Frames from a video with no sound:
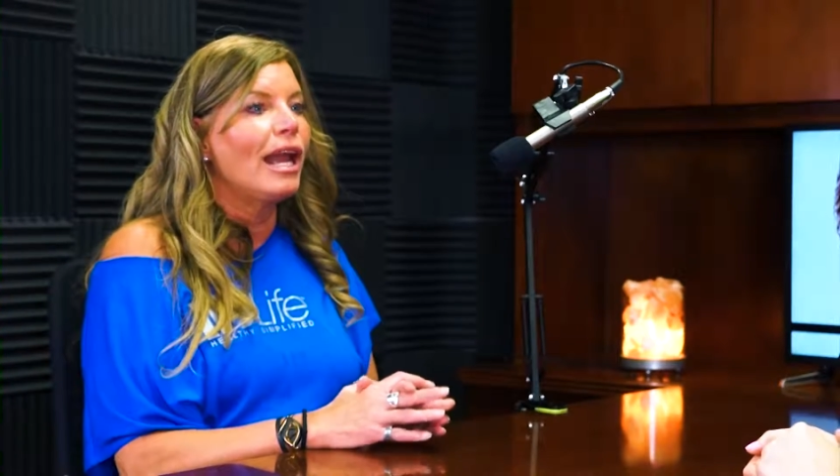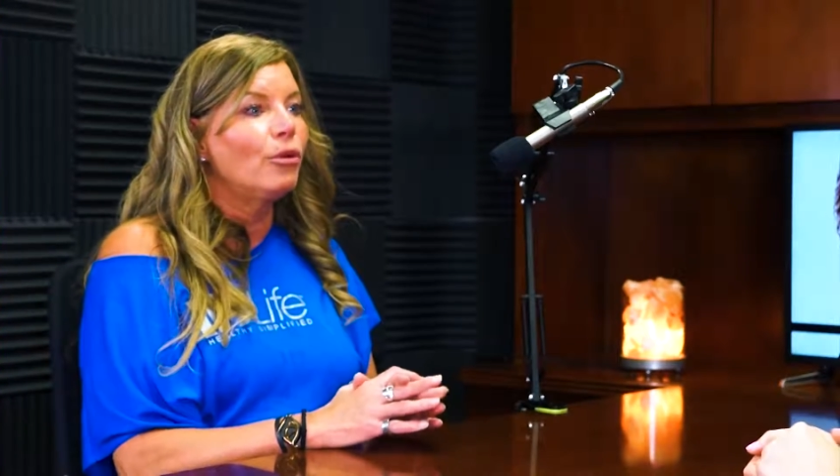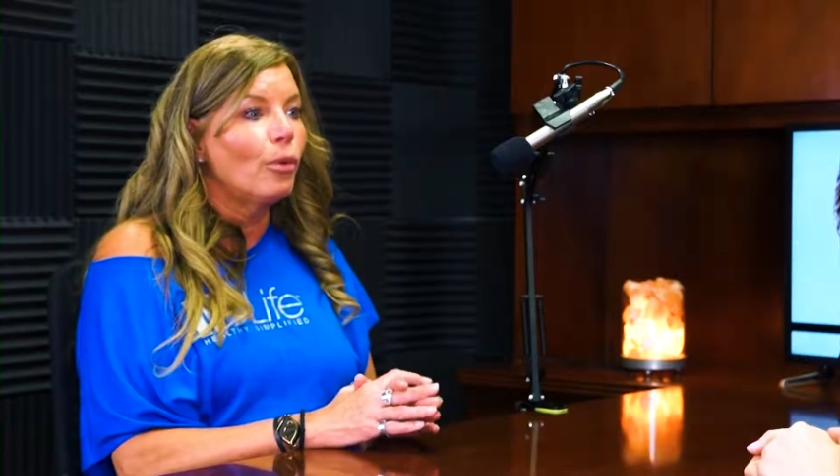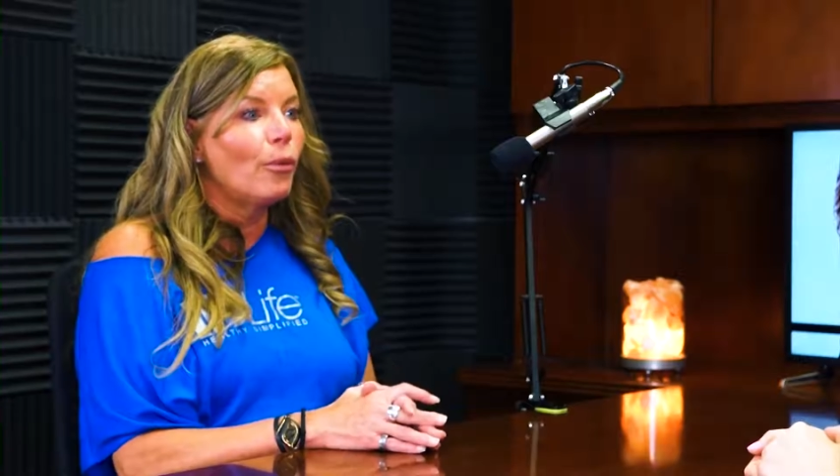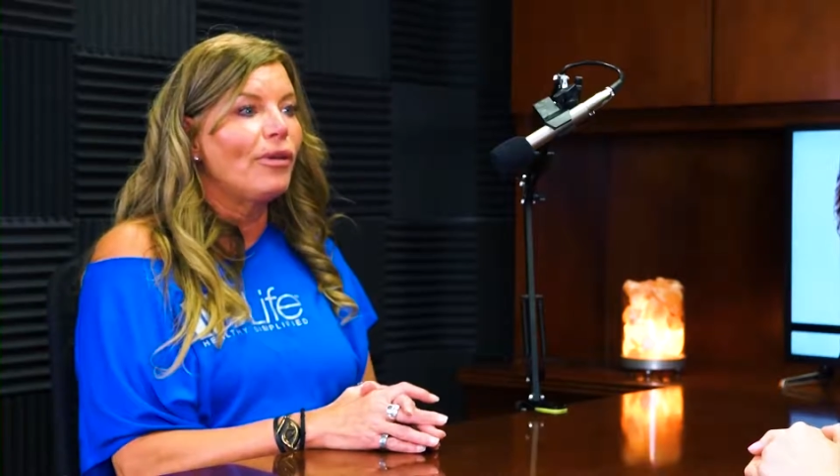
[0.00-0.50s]

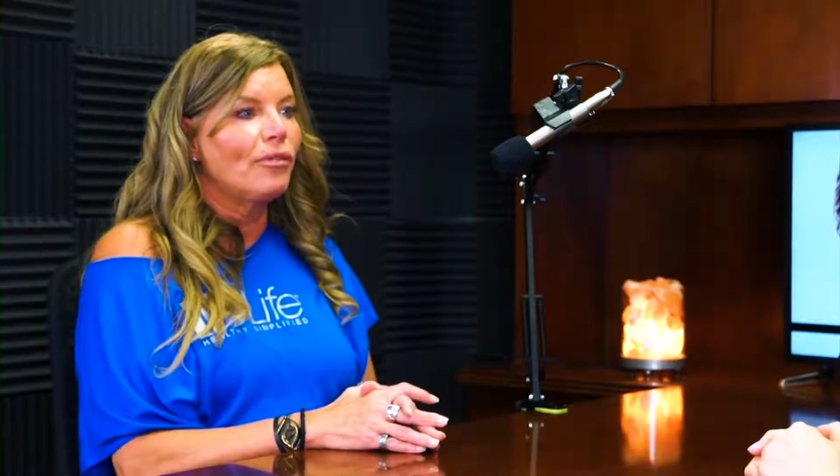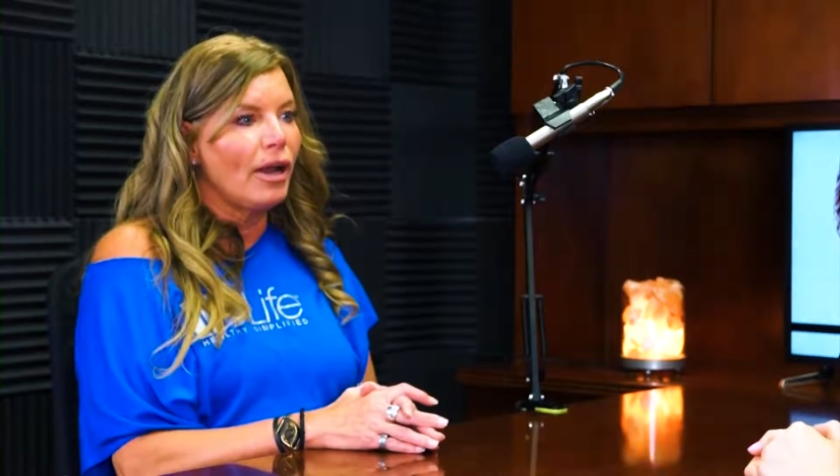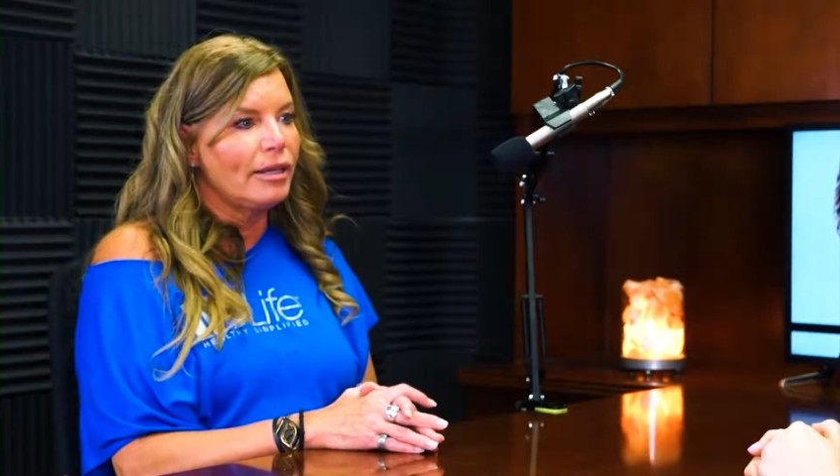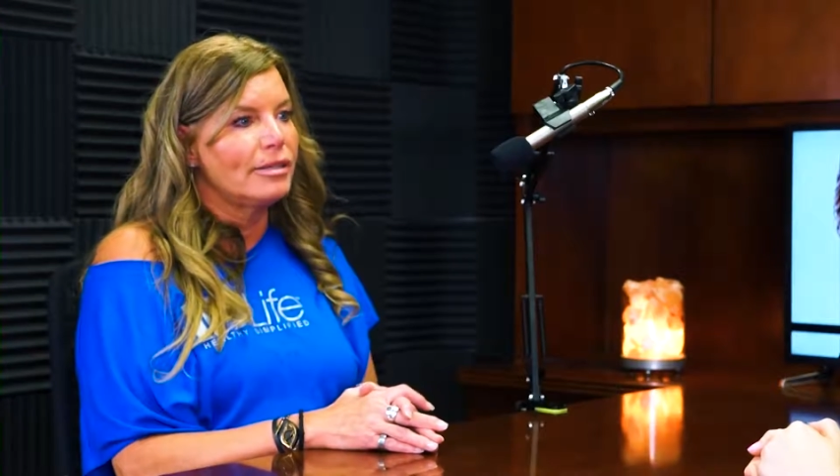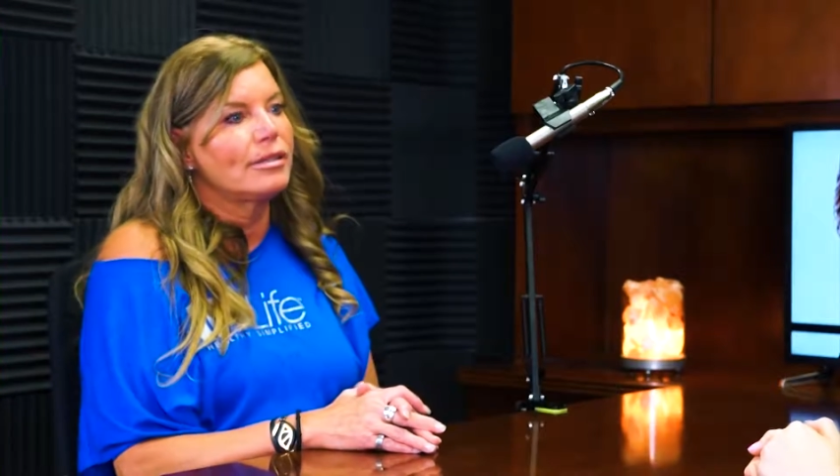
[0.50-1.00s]
And what we
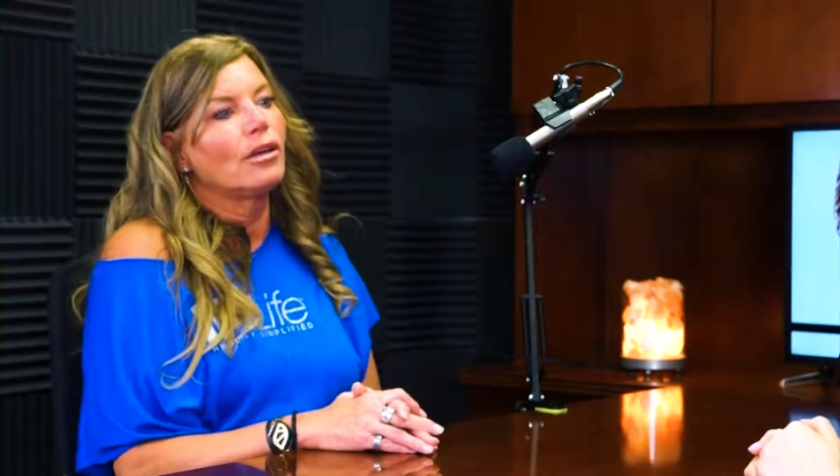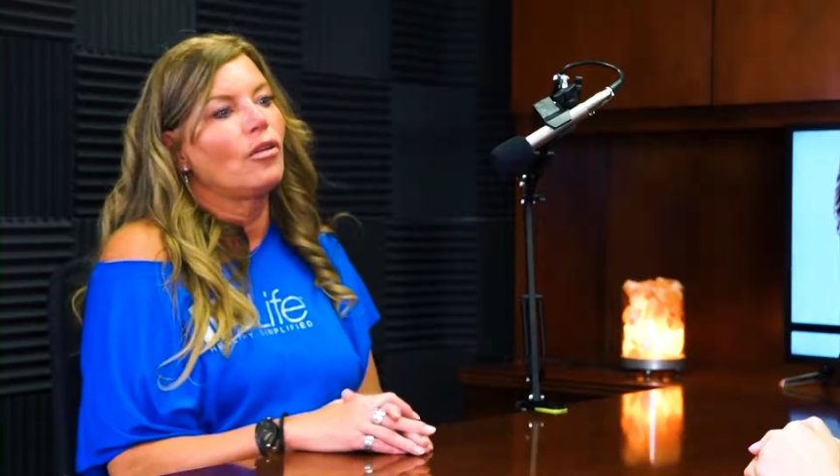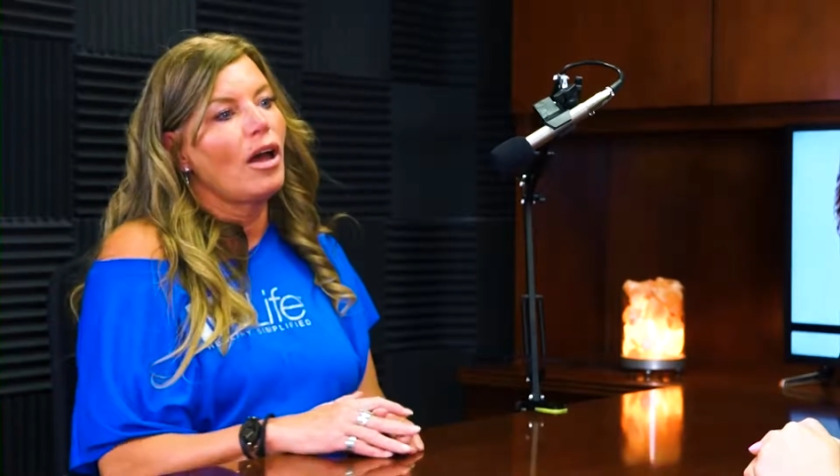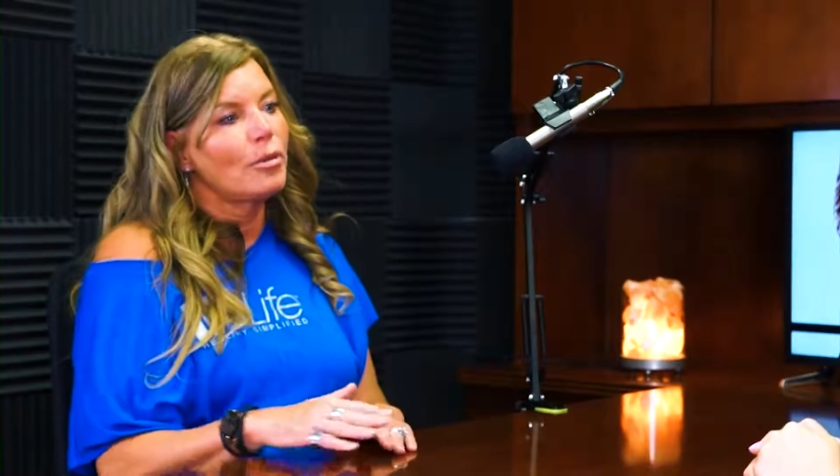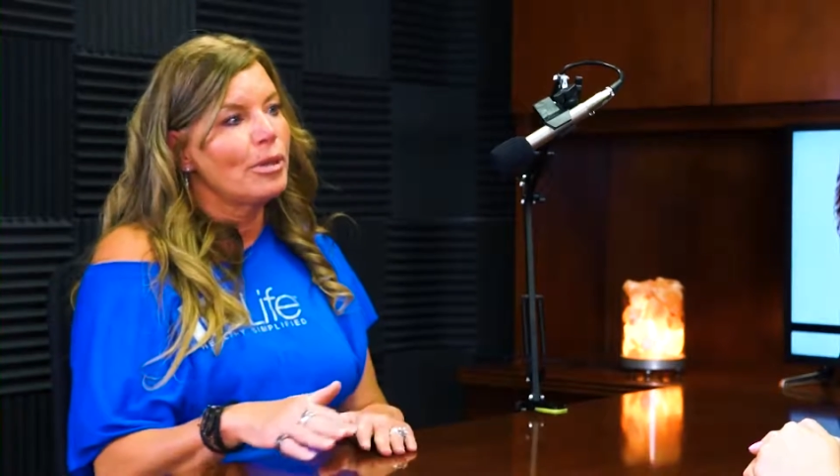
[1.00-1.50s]
find is that a
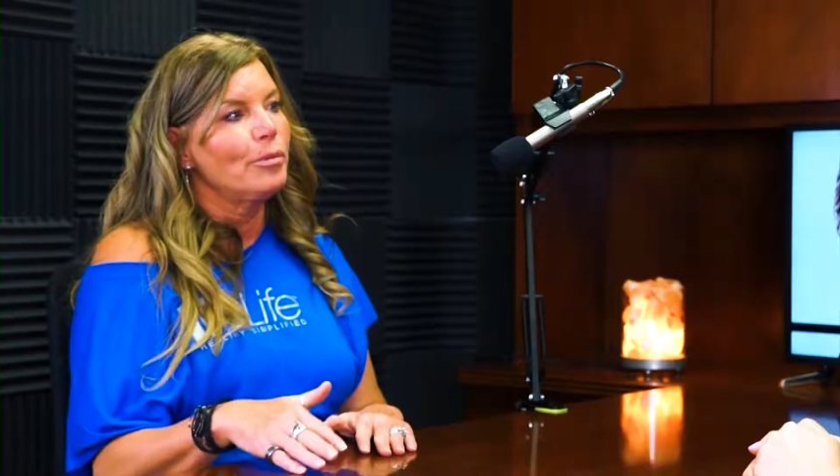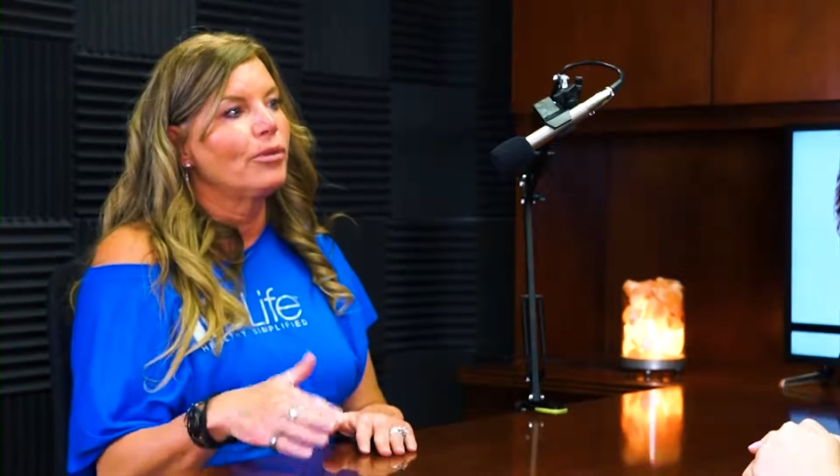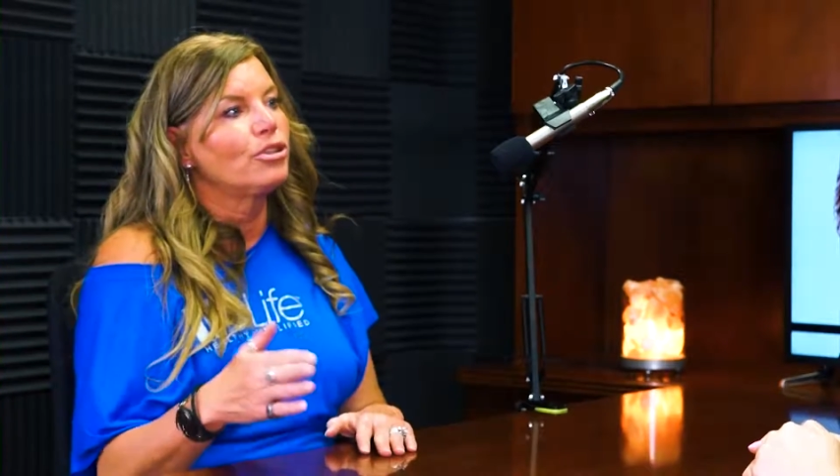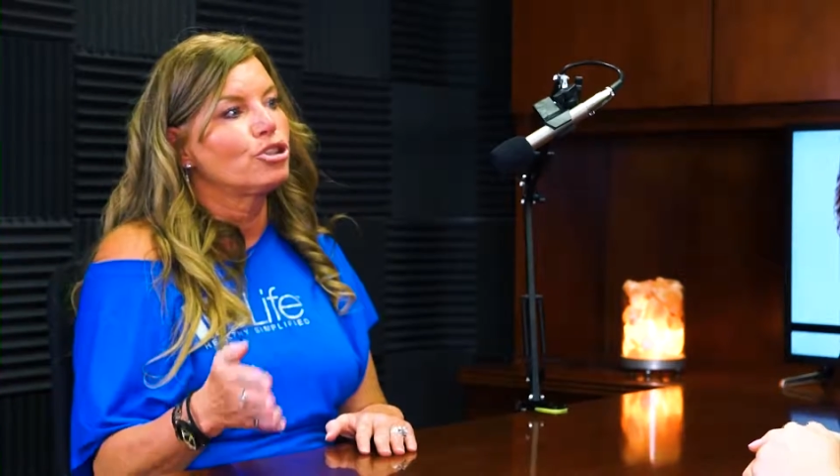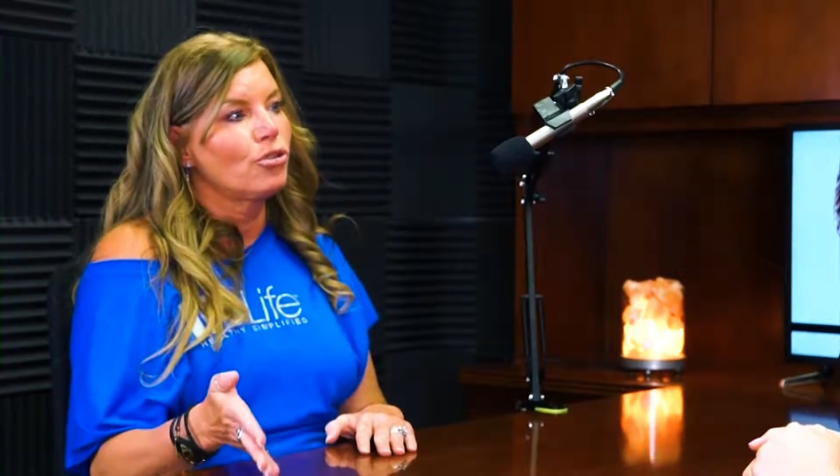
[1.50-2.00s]
lot of people
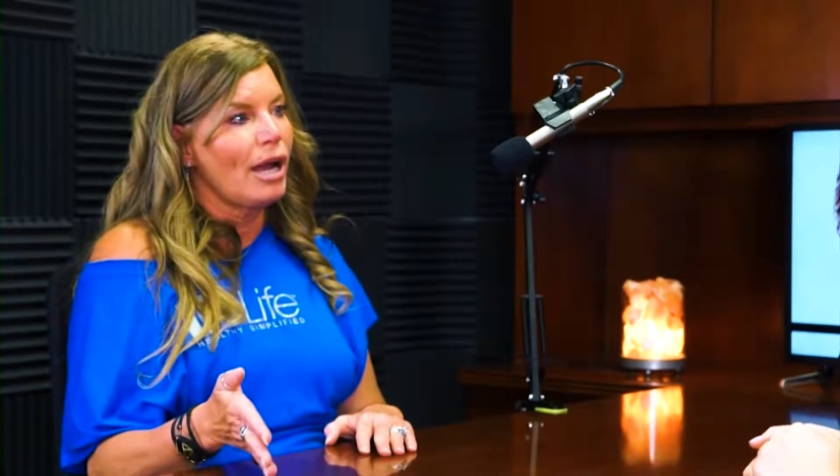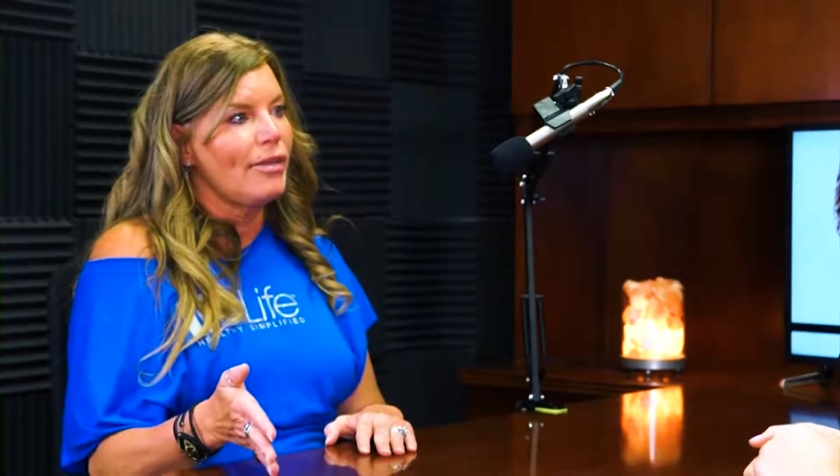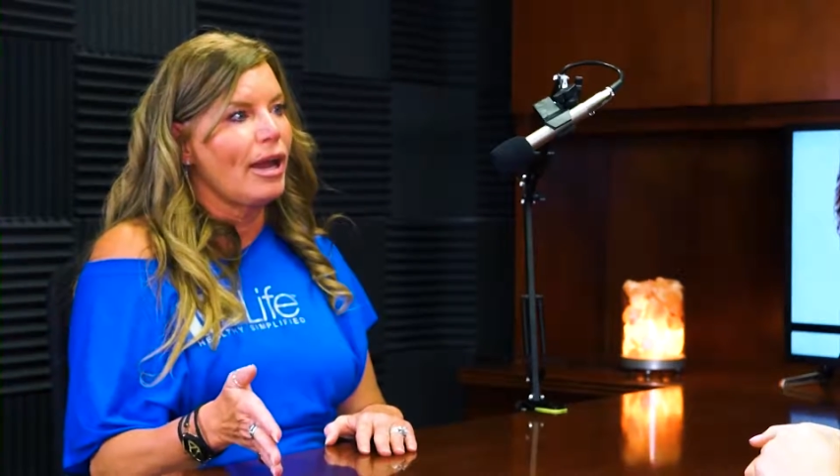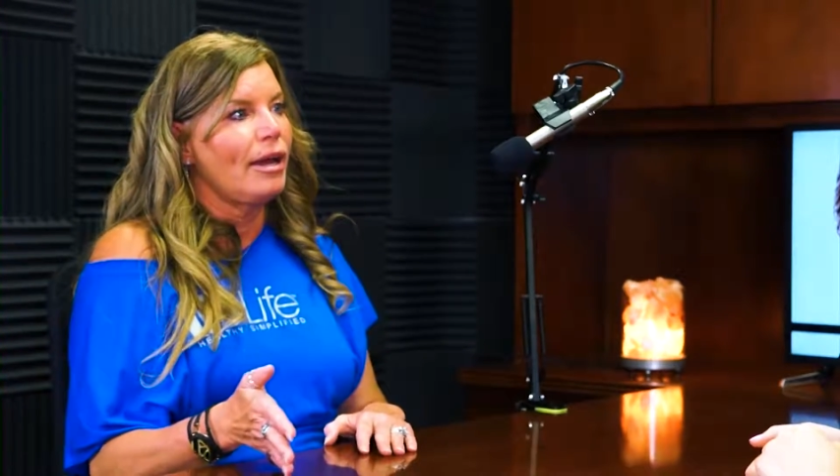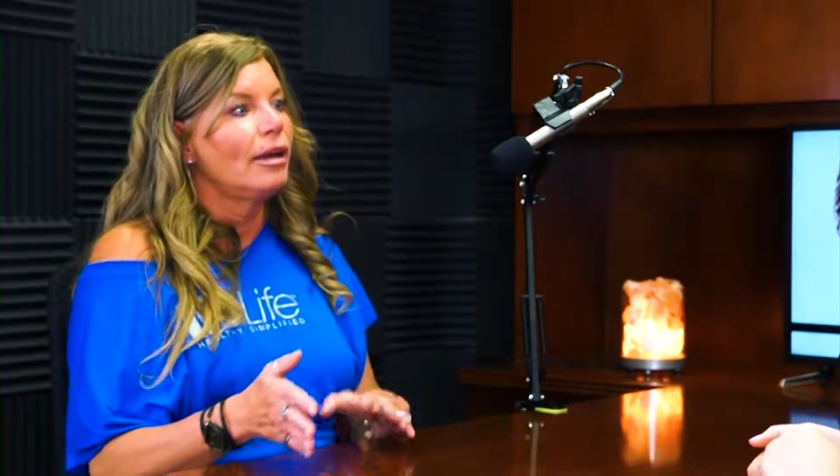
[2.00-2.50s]
that try
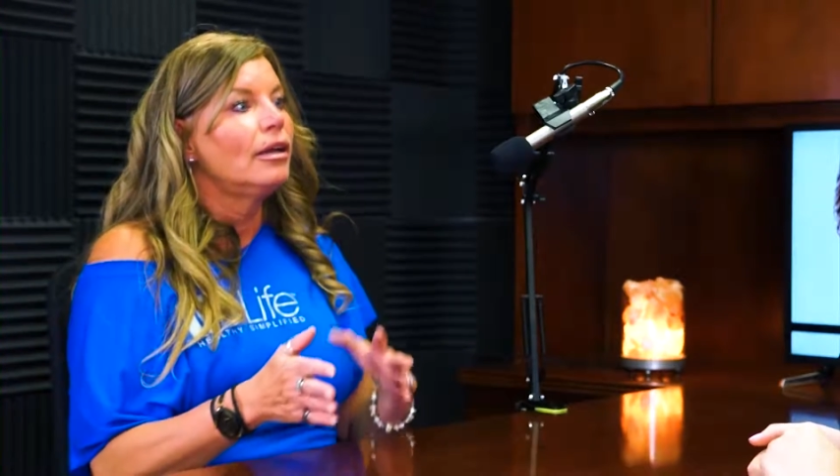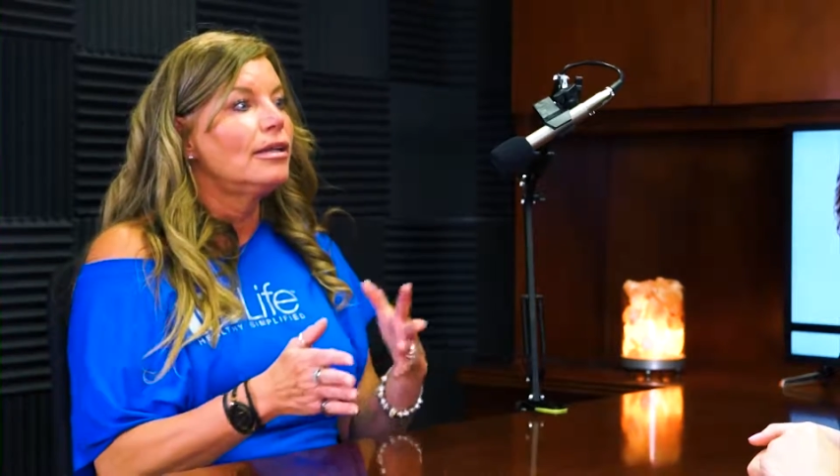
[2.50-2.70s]
that